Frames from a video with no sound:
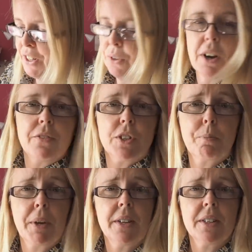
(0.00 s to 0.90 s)
so I've just
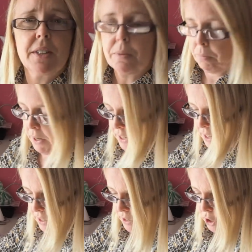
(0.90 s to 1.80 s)
pinned my
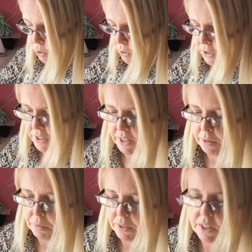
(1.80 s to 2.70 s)
shoulder
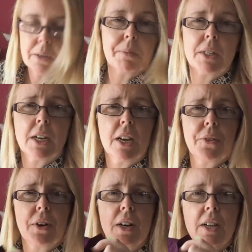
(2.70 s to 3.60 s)
seams together